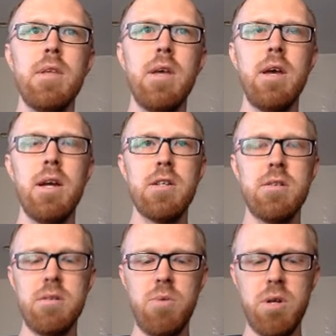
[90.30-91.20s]

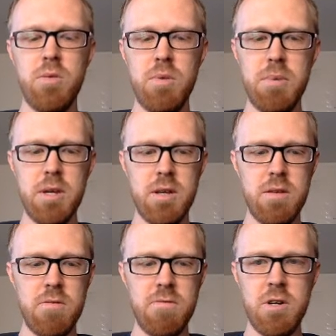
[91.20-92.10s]
Actually, why don't we make a
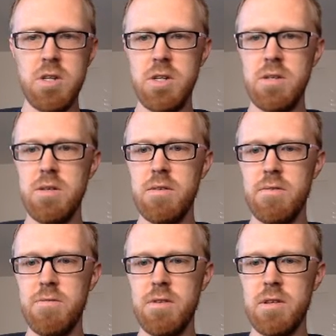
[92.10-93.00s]
new function
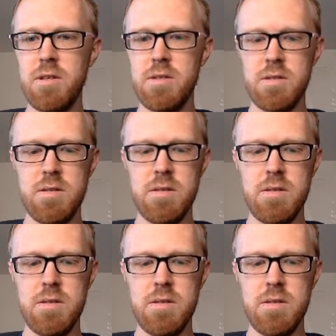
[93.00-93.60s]
for this?